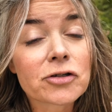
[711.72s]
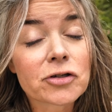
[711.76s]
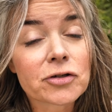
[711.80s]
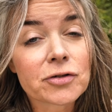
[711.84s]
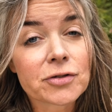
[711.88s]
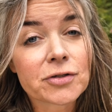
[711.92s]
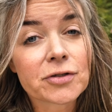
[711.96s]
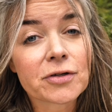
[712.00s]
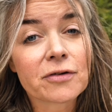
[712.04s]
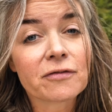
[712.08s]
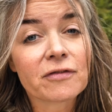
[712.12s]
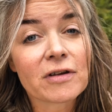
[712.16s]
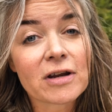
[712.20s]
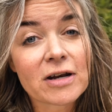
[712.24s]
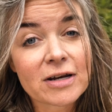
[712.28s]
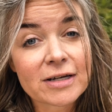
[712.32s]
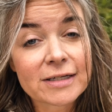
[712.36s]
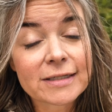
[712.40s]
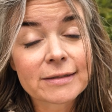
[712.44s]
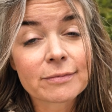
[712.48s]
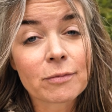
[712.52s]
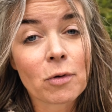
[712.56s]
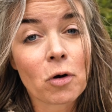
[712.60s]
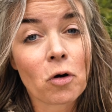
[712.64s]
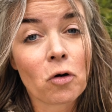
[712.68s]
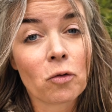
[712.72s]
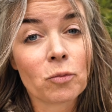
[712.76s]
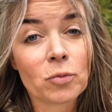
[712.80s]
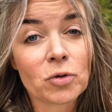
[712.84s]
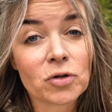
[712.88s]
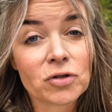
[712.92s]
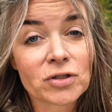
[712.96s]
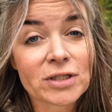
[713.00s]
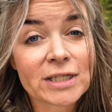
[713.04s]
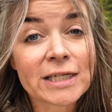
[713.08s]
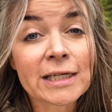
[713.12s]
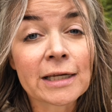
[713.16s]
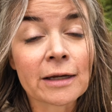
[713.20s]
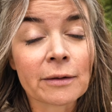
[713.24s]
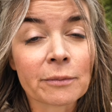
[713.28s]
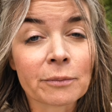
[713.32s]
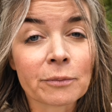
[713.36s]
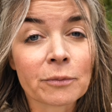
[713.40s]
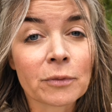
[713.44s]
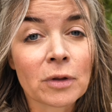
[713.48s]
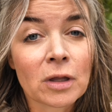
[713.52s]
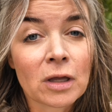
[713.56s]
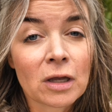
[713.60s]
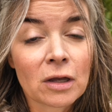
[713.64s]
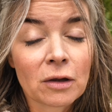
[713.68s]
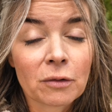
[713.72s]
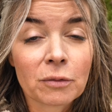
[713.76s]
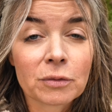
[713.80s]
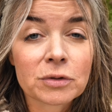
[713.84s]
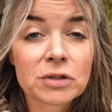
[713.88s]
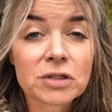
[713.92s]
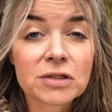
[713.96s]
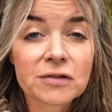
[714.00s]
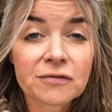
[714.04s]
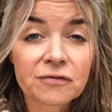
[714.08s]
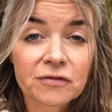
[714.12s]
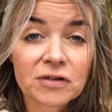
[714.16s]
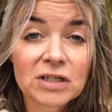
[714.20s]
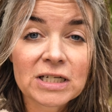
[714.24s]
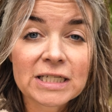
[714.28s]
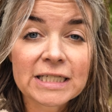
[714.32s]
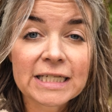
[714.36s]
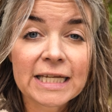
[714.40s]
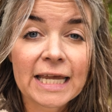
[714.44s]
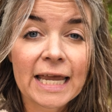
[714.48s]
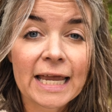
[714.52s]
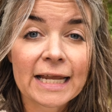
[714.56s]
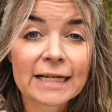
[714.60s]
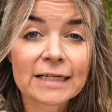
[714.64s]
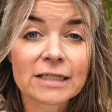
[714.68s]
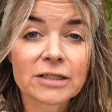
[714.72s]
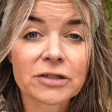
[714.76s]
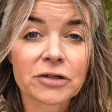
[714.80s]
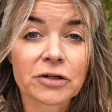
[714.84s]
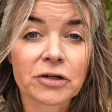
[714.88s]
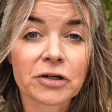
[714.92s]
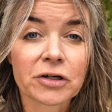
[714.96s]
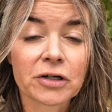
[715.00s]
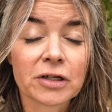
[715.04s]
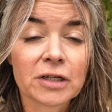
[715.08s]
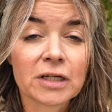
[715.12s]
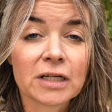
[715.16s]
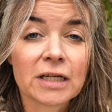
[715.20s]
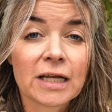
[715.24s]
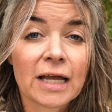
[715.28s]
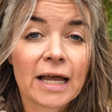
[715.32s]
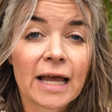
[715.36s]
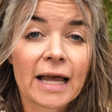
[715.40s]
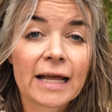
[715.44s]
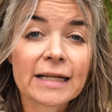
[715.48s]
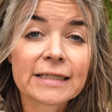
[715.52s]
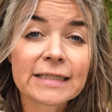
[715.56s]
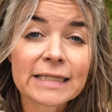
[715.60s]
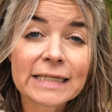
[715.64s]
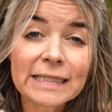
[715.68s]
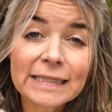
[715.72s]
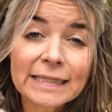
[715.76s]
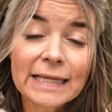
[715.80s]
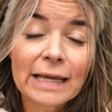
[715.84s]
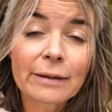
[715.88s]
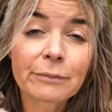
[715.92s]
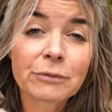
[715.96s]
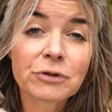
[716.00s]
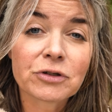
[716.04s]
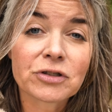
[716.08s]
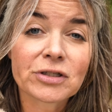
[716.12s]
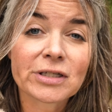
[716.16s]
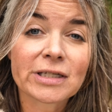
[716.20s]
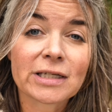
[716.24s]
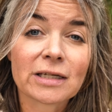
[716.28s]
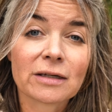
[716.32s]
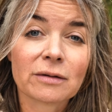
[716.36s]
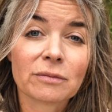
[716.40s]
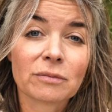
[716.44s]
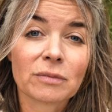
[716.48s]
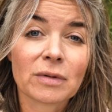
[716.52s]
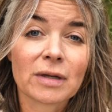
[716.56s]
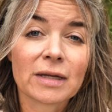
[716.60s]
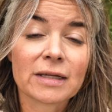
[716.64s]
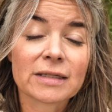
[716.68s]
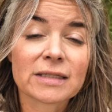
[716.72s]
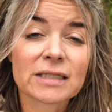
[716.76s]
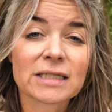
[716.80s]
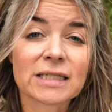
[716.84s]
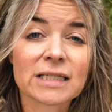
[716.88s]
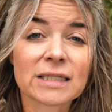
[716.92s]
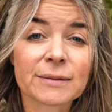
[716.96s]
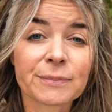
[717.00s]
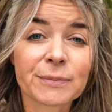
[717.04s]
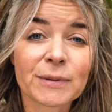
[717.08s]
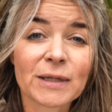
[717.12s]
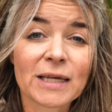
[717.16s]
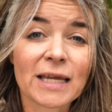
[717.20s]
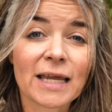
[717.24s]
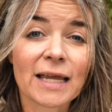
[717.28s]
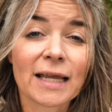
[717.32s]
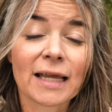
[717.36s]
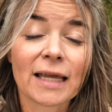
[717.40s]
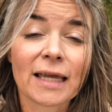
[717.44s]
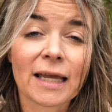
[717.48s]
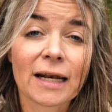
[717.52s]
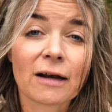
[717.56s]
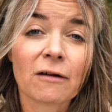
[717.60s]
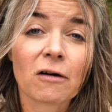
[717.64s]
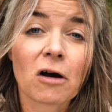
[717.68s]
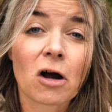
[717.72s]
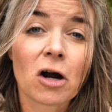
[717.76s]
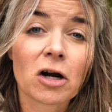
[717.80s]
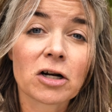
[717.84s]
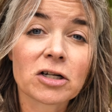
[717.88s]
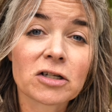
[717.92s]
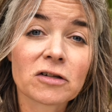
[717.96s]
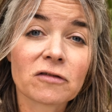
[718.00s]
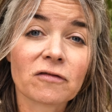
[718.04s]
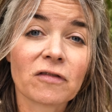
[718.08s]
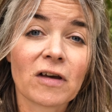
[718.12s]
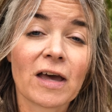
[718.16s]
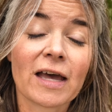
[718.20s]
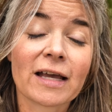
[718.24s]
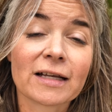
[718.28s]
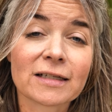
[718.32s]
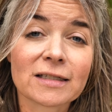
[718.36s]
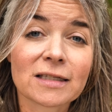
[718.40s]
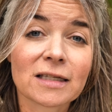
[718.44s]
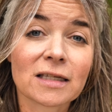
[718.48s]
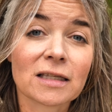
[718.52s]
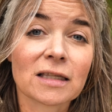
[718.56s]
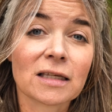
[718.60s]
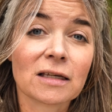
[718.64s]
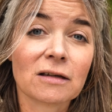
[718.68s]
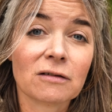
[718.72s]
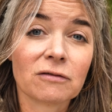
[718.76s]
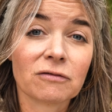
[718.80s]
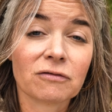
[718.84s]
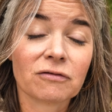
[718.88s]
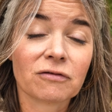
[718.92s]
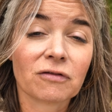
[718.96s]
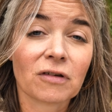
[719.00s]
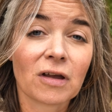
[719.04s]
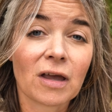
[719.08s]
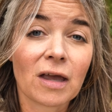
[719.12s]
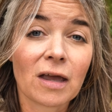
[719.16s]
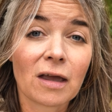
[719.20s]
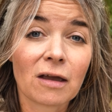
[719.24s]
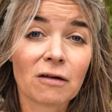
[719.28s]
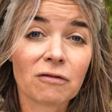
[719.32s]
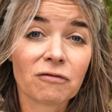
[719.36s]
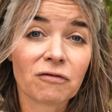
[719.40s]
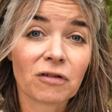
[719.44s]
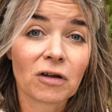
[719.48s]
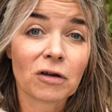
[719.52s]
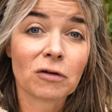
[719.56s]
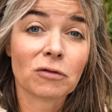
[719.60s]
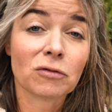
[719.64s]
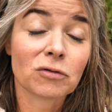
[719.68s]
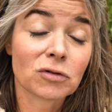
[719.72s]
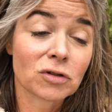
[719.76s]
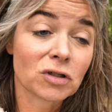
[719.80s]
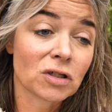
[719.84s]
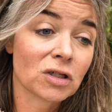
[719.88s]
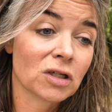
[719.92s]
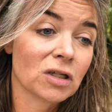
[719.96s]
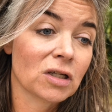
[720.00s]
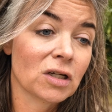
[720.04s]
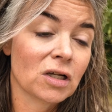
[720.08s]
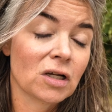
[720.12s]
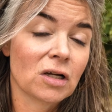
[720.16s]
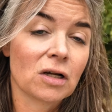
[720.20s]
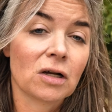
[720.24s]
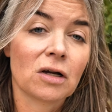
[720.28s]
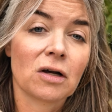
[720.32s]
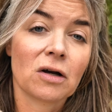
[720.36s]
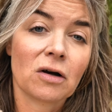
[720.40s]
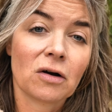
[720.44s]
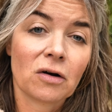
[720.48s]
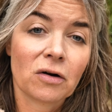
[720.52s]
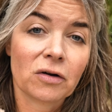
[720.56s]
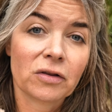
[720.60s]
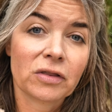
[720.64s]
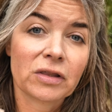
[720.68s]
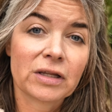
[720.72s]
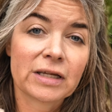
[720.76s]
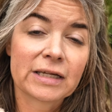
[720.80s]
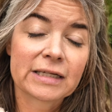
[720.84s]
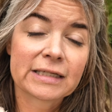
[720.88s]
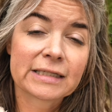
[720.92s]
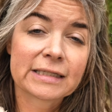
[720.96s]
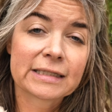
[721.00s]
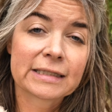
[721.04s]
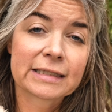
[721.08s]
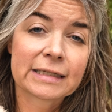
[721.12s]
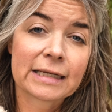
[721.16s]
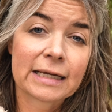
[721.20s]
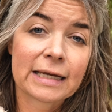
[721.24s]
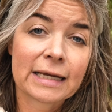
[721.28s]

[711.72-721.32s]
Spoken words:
also a very small museum which is free to enter, and in that museum it's displaying kind of artifacts that they've found on this